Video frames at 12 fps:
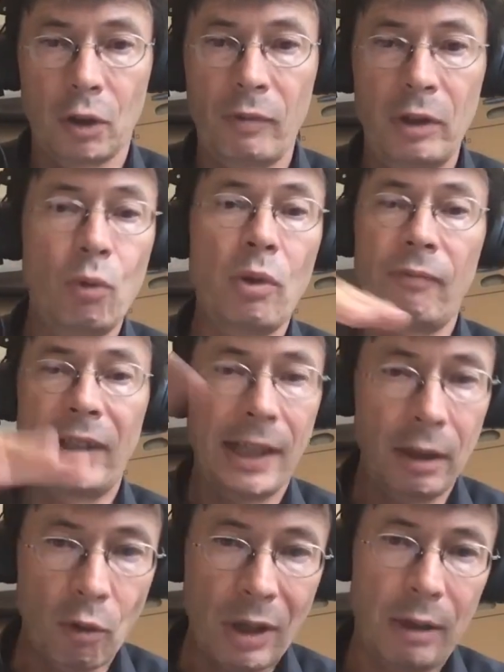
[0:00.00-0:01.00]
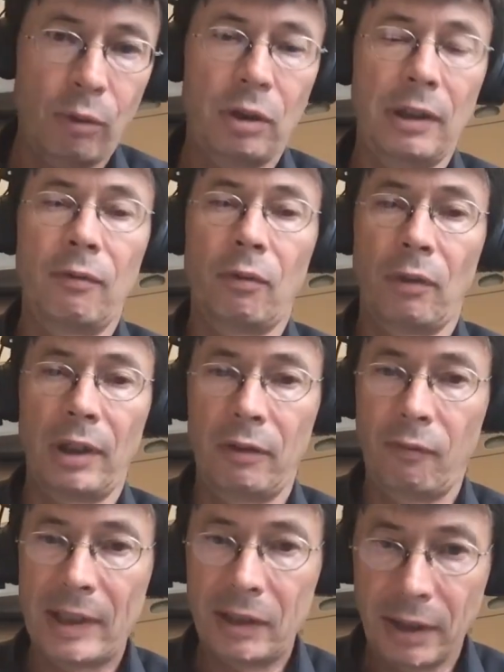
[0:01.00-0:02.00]
So we do we can go out and,
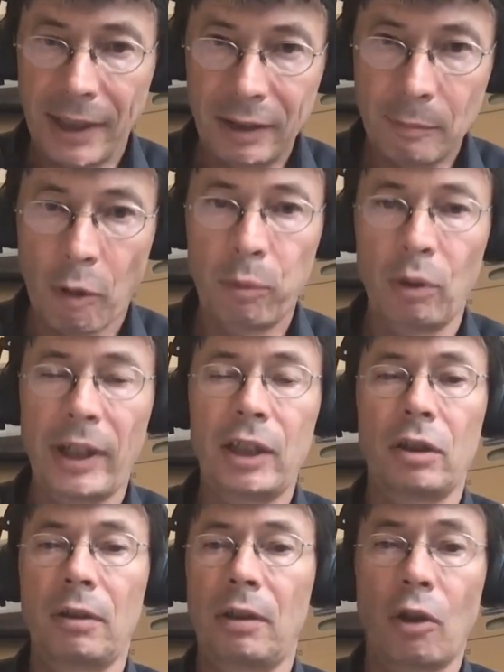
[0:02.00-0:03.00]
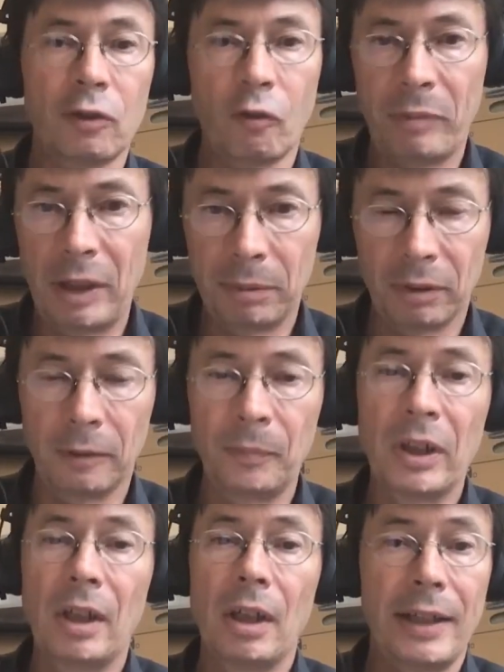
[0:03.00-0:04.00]
investigate the population, lots of people.
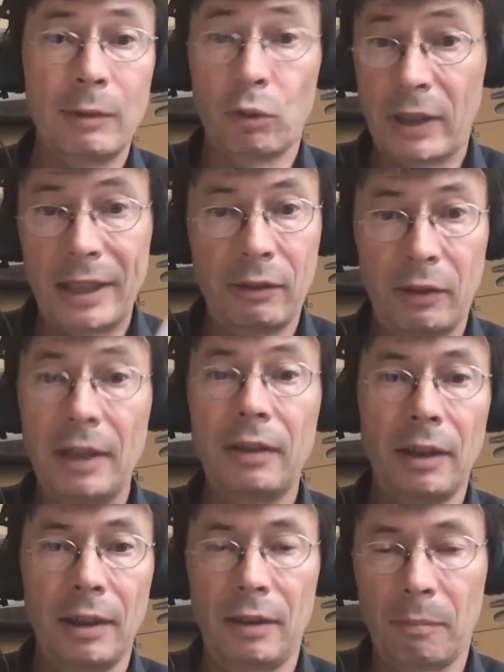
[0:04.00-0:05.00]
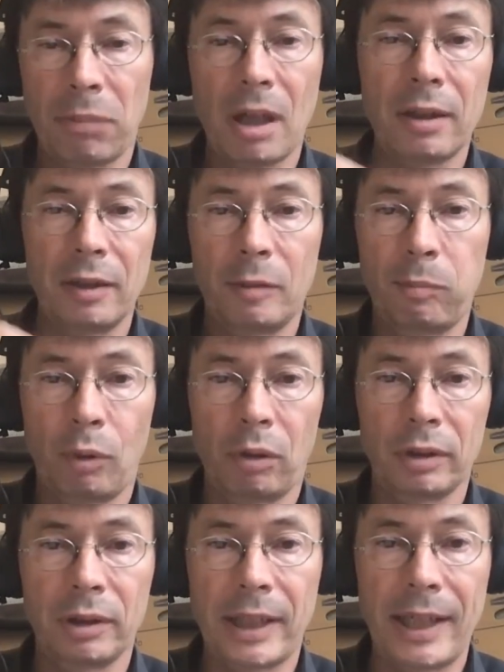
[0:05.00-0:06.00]
And that's what they did in the
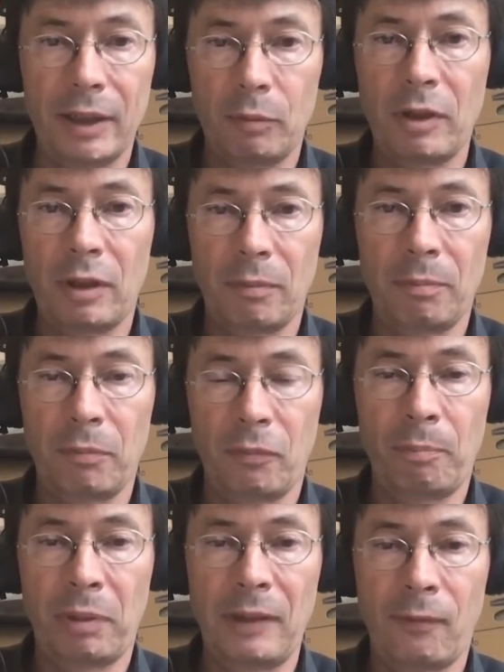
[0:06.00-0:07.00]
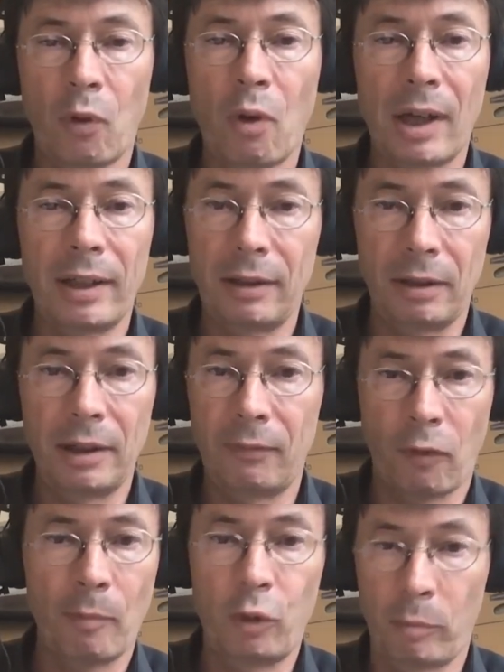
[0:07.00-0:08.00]
Parkersburg case with
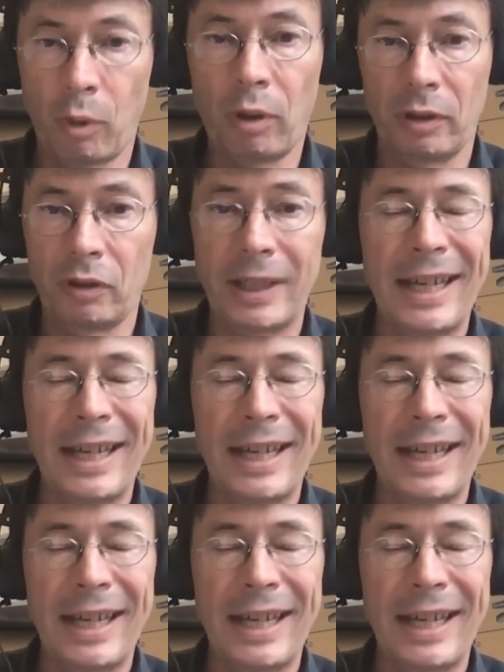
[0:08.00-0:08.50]
PFOA from DuPont.